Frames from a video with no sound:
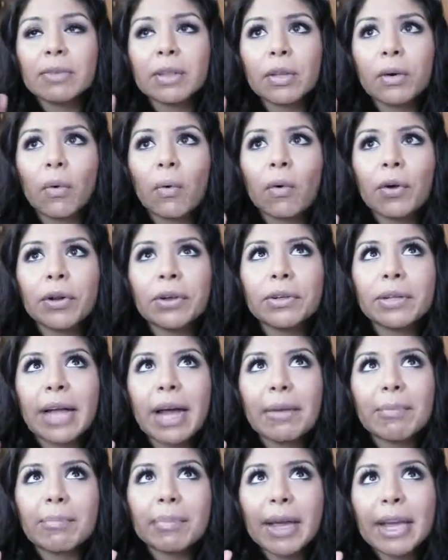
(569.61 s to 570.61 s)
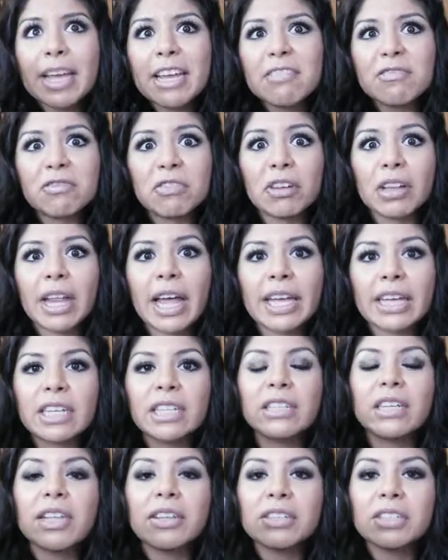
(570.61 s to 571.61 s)
the oil at bay for like
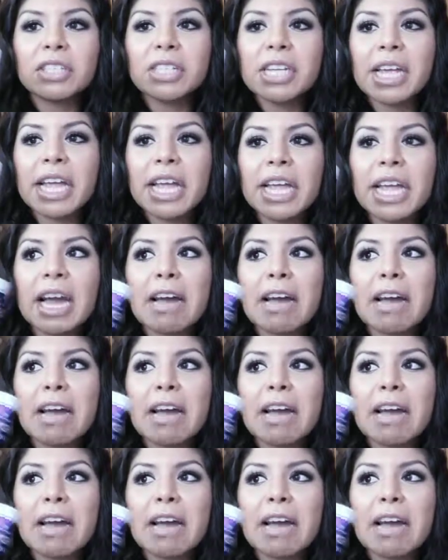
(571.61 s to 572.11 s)
another day.